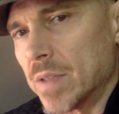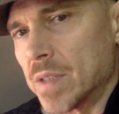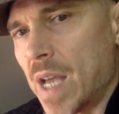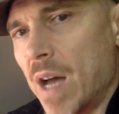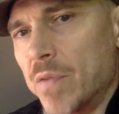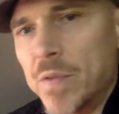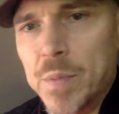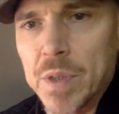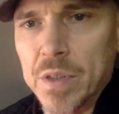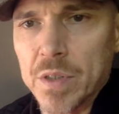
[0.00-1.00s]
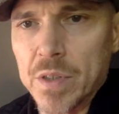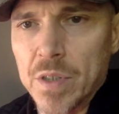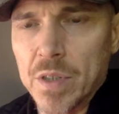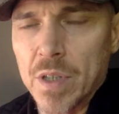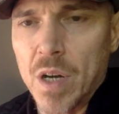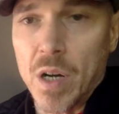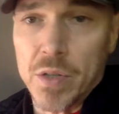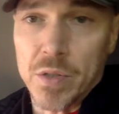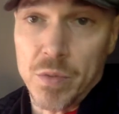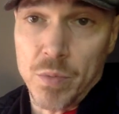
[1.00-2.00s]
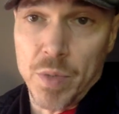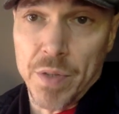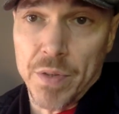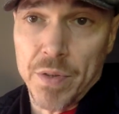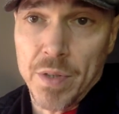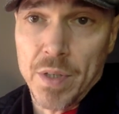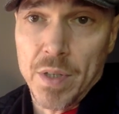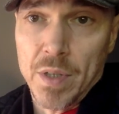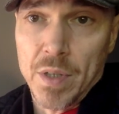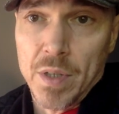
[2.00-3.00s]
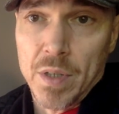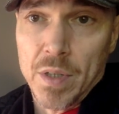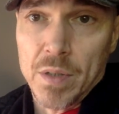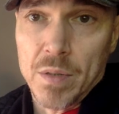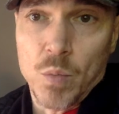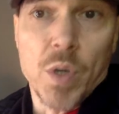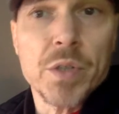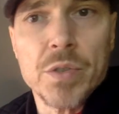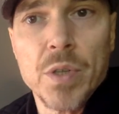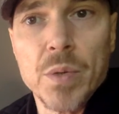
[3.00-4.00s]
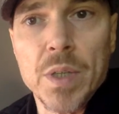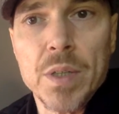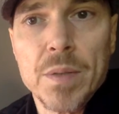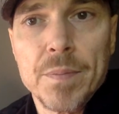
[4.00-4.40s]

It's how familiar are you with what you're doing,